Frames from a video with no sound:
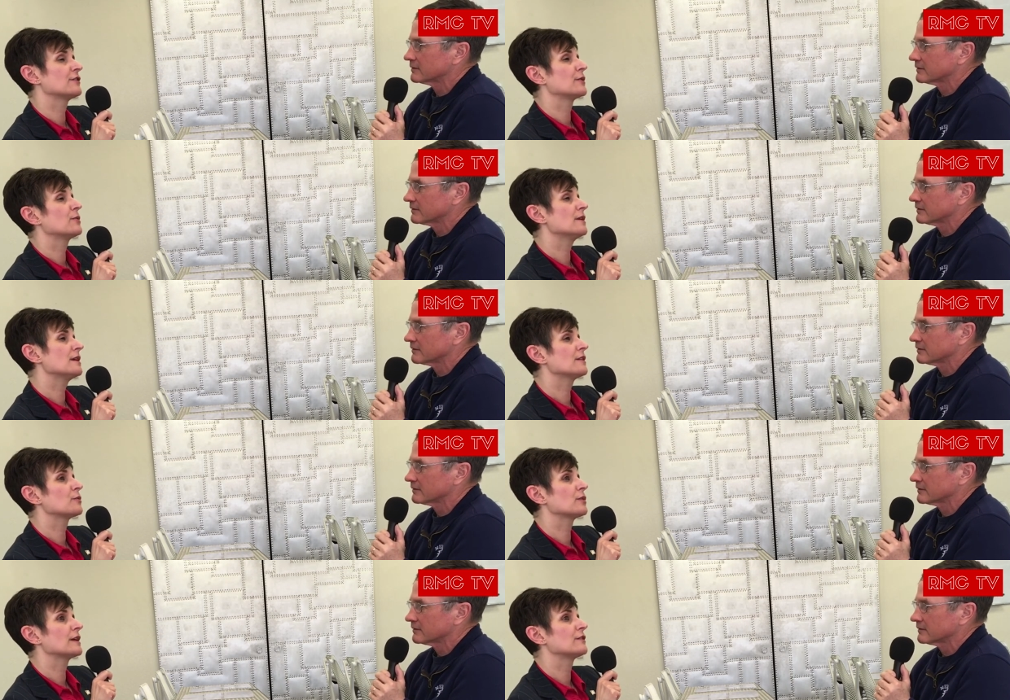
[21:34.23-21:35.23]
Speaker 1: let's see, what
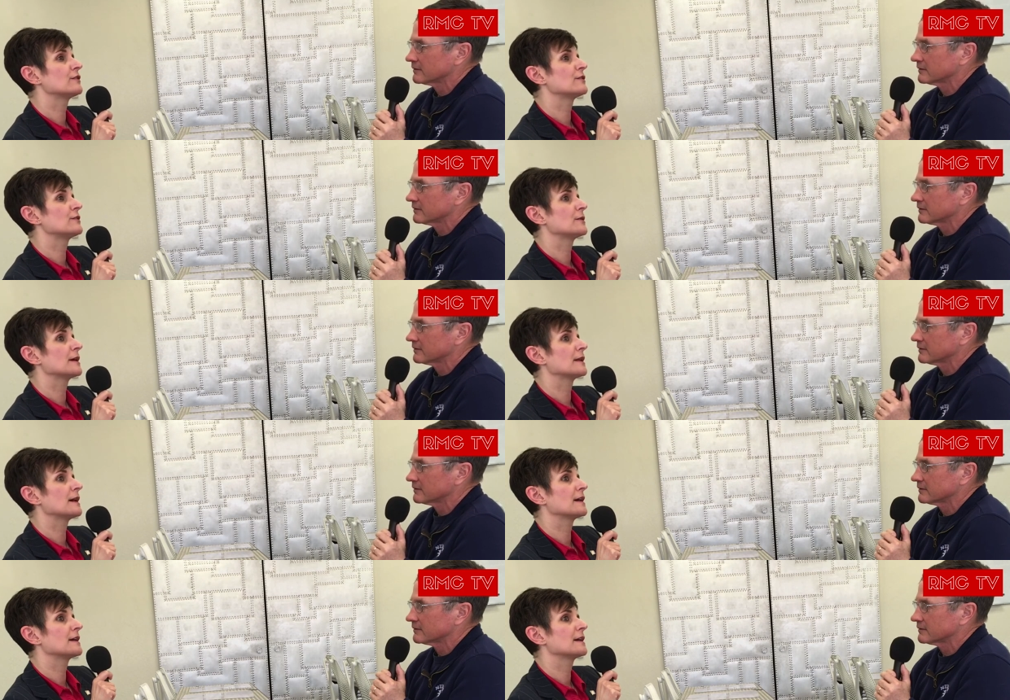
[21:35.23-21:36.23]
other places do I
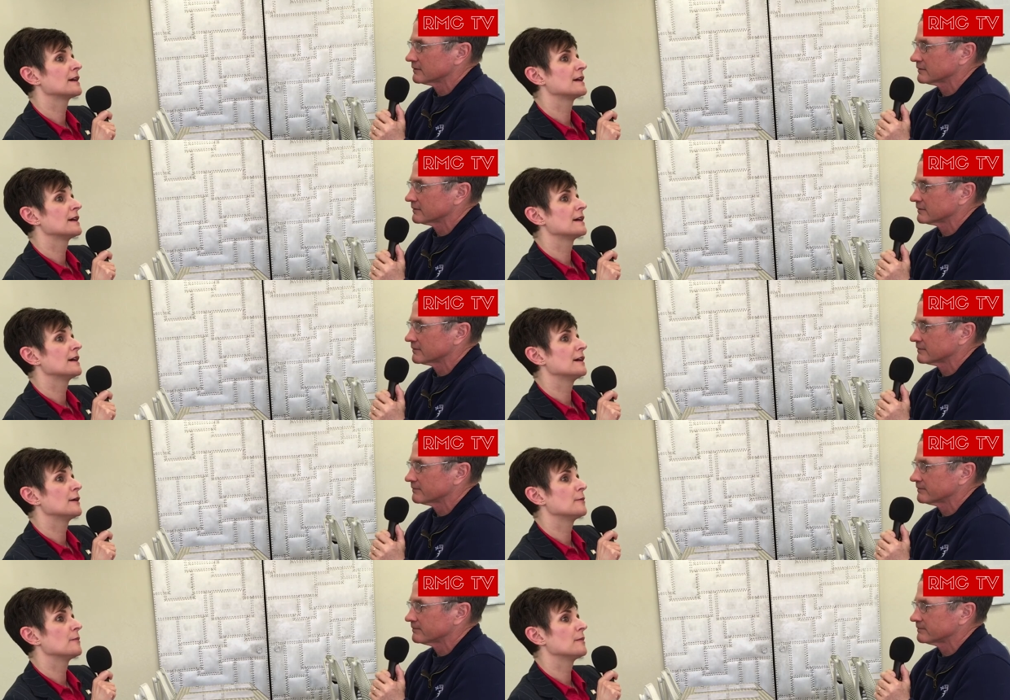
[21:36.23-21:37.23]
like?
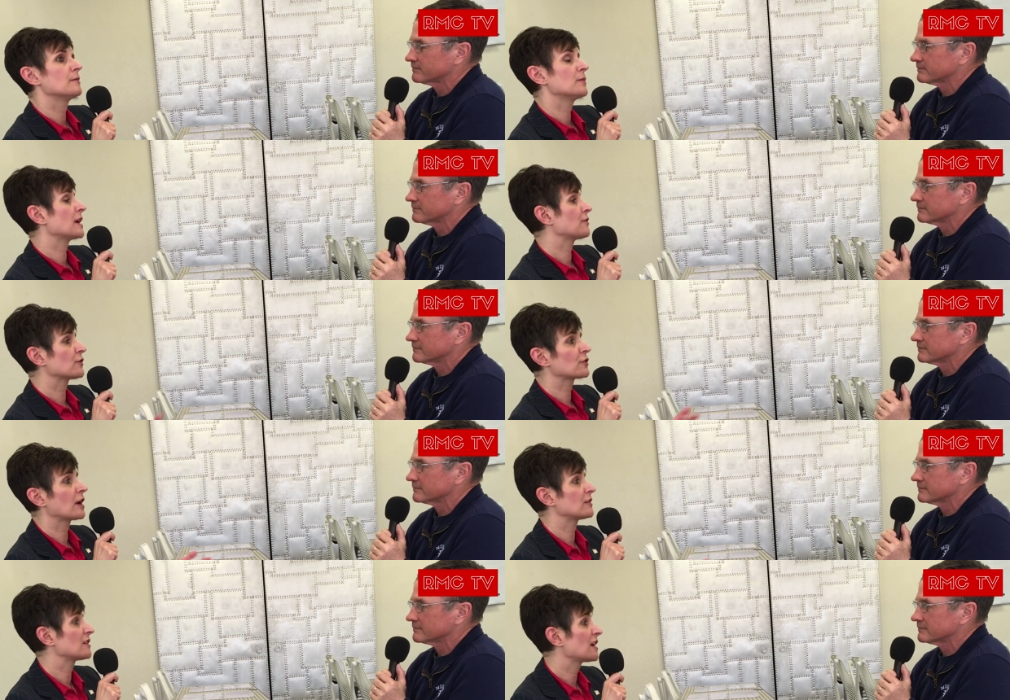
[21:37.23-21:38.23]
Um, but I've also
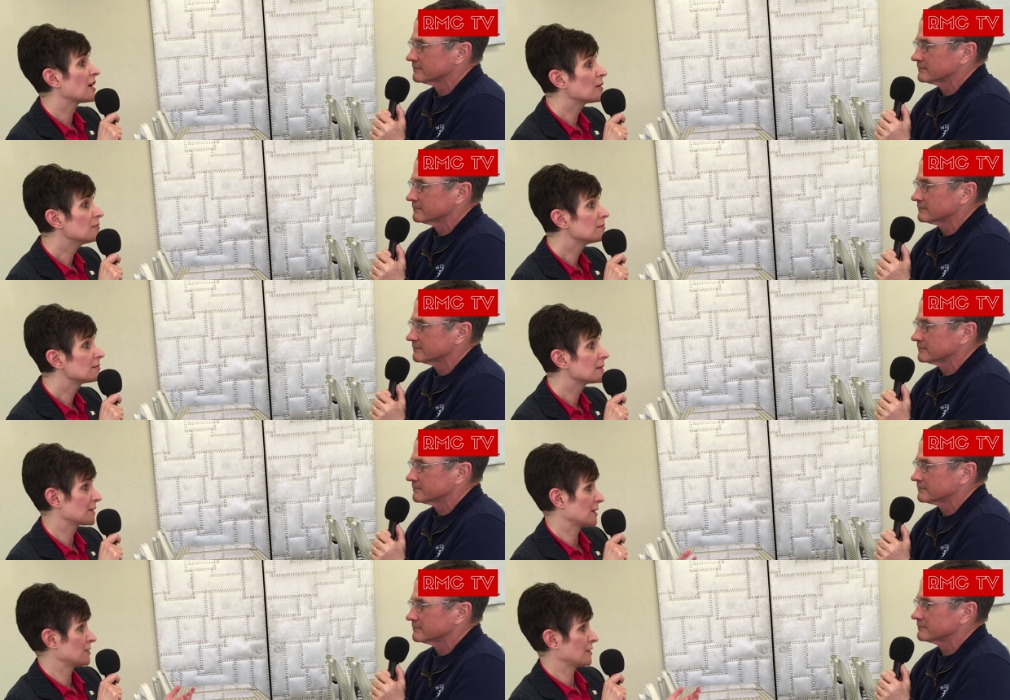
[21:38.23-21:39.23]
gone to the Hub. I've
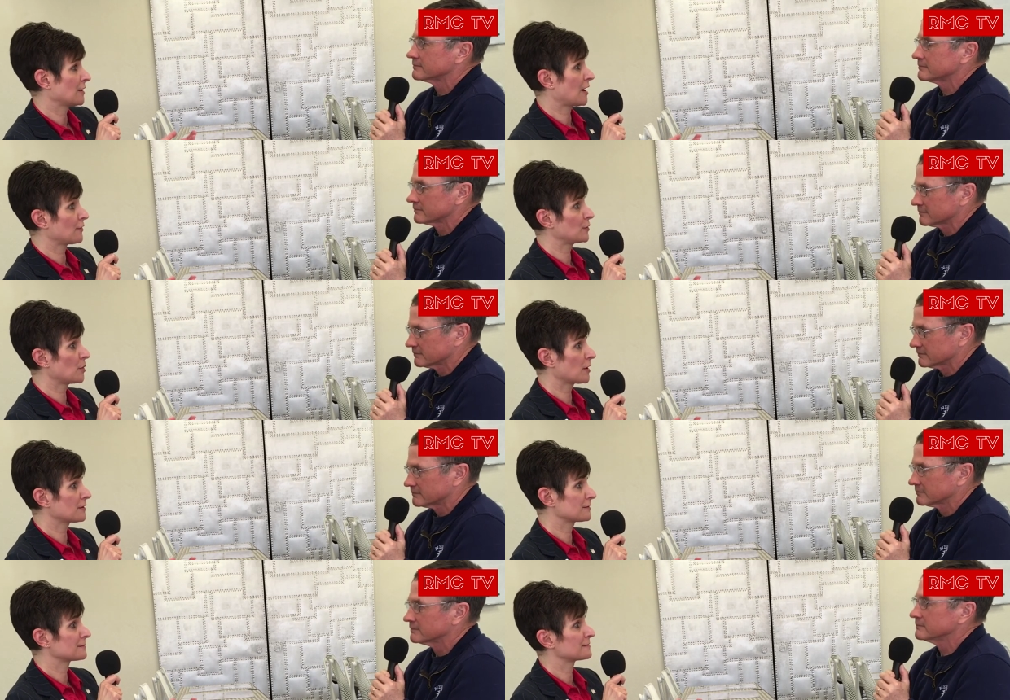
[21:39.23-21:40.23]
gone to the coffee bar.
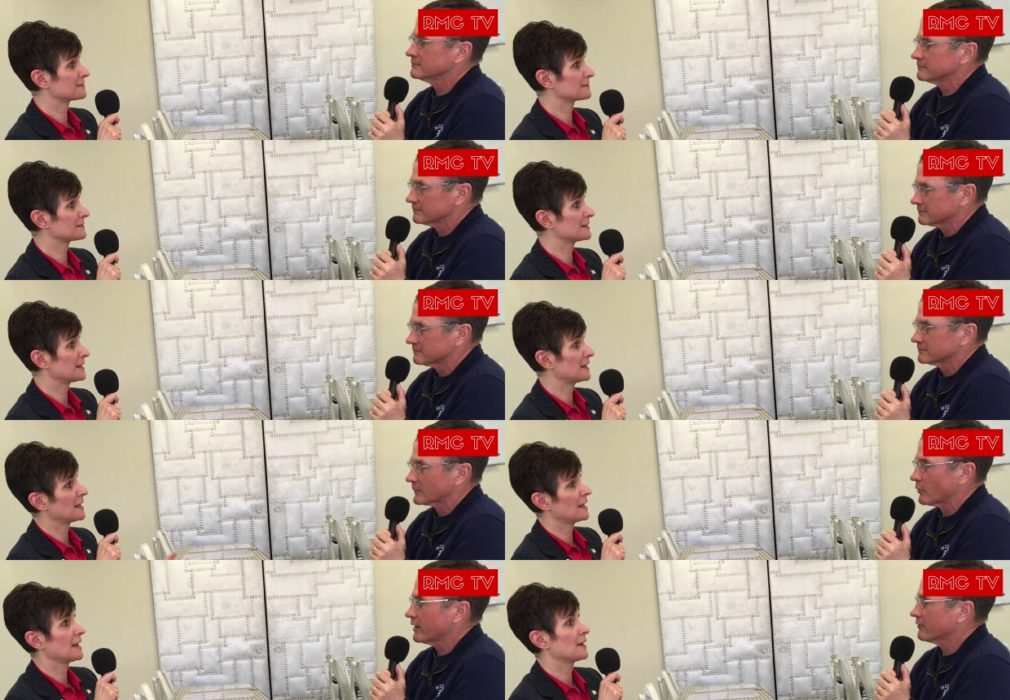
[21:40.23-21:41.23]
Speaker 2: Mm-hmm.
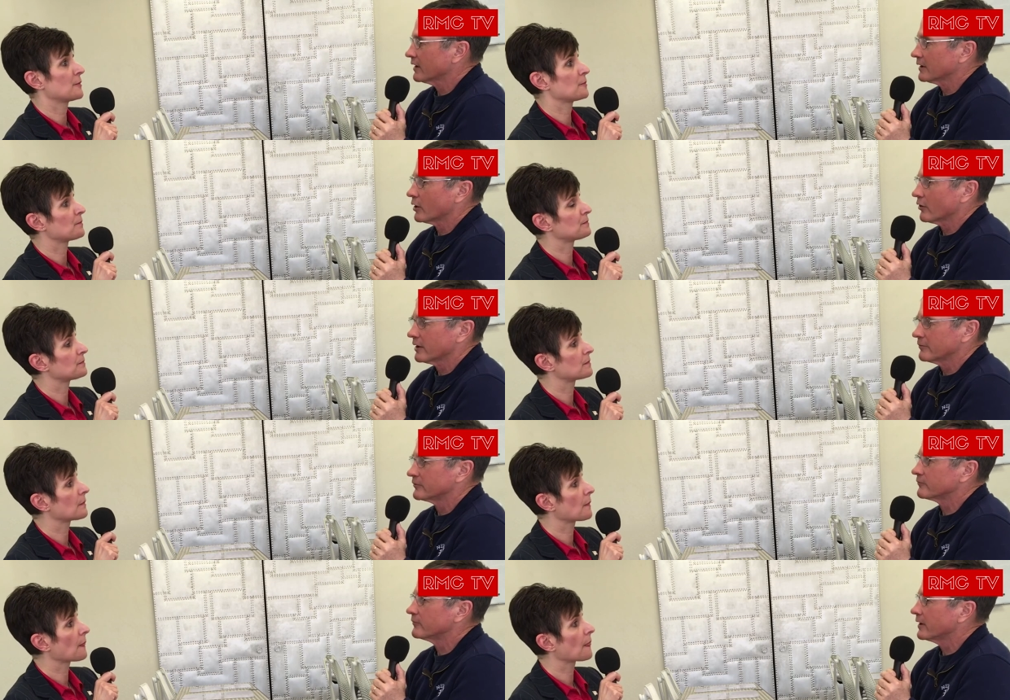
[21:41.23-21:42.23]
Oh, we have a lot of. Oh, Hub
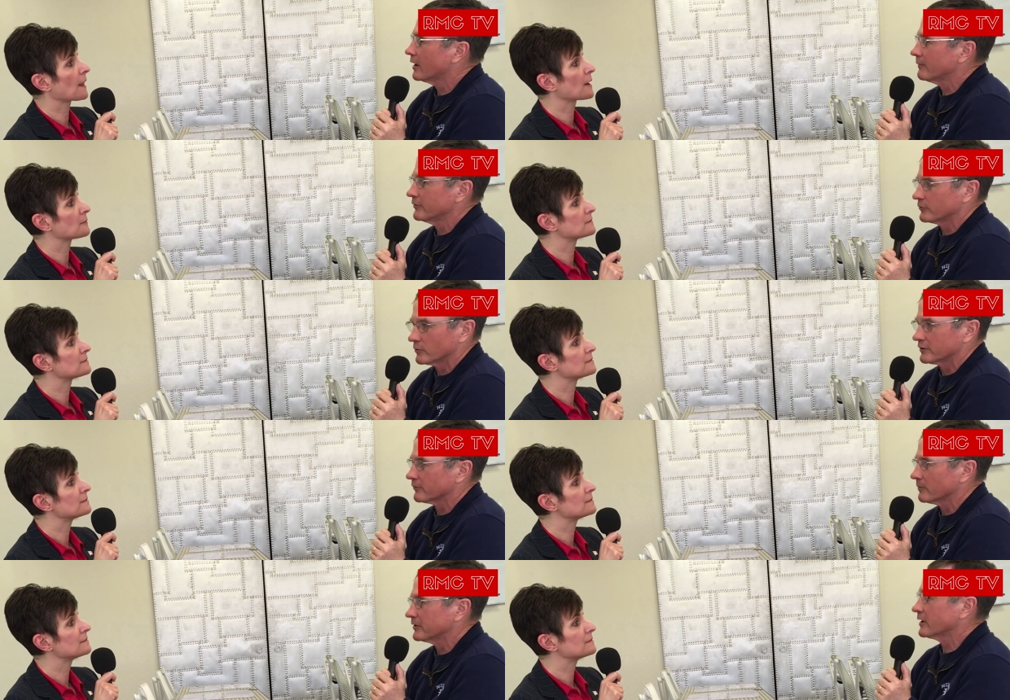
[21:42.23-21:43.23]
is Hub is
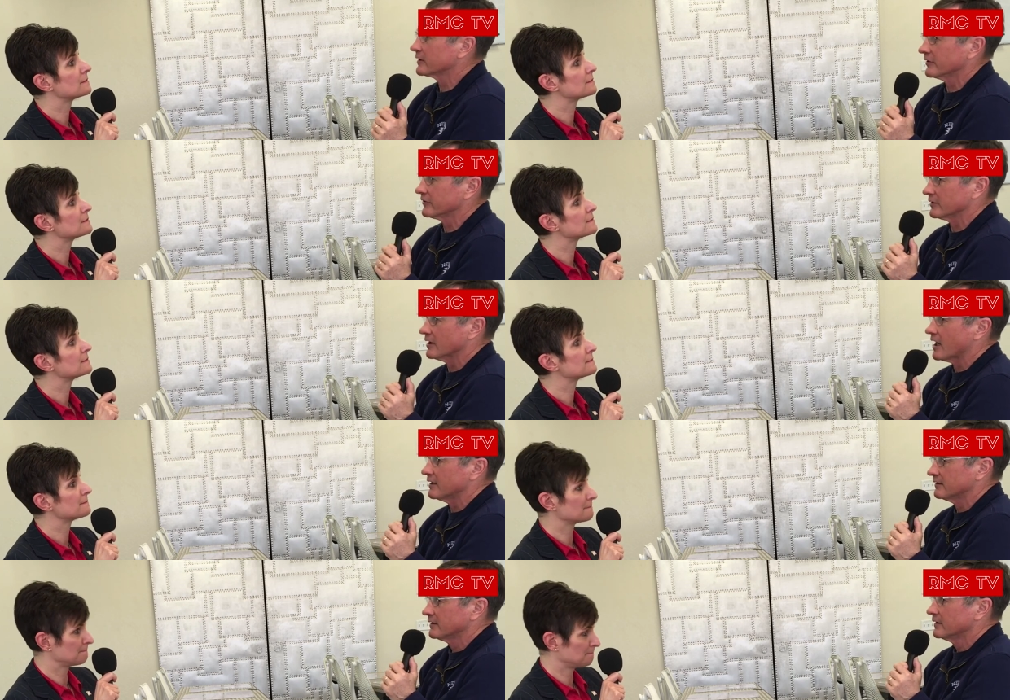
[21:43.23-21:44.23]
wonderful. My daughter goes there a
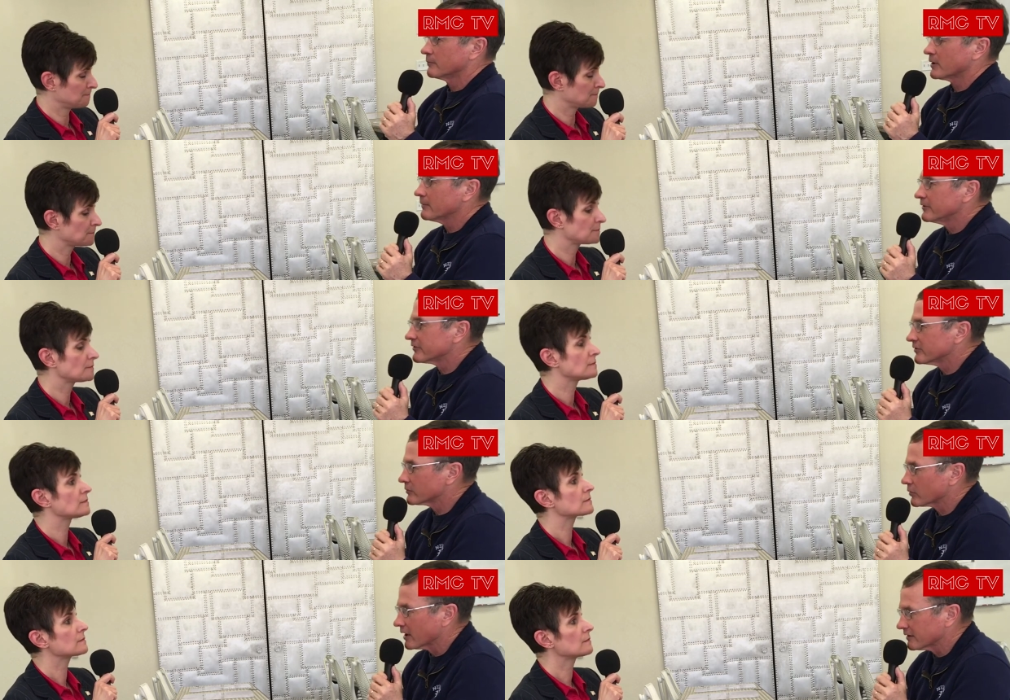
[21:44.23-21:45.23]
lot. Mm-hmm. Problem is, so
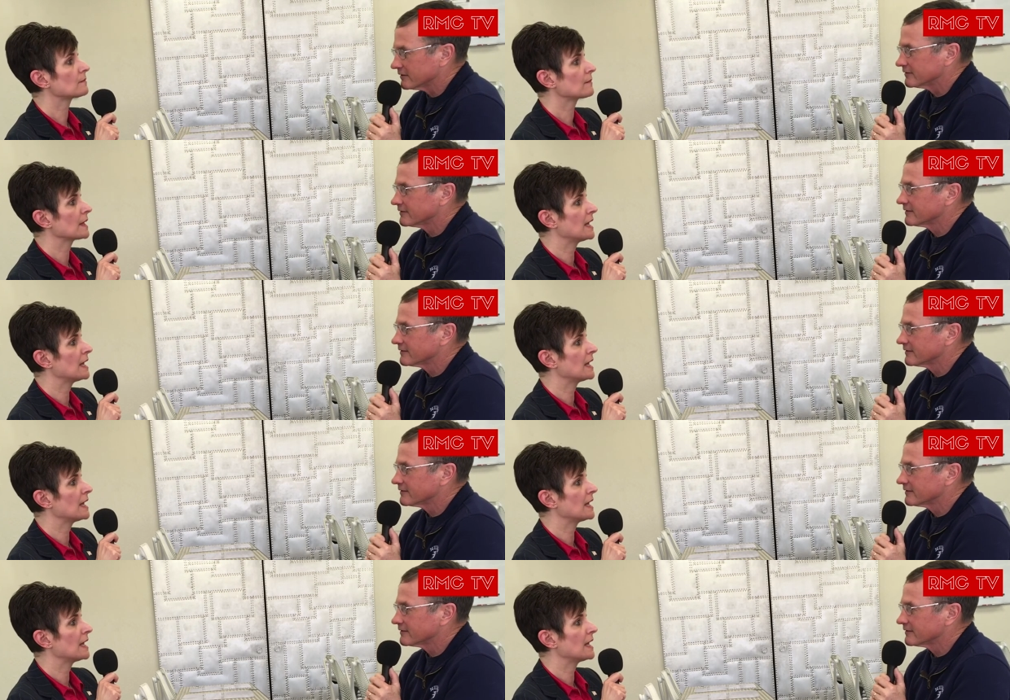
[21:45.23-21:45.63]
crowded.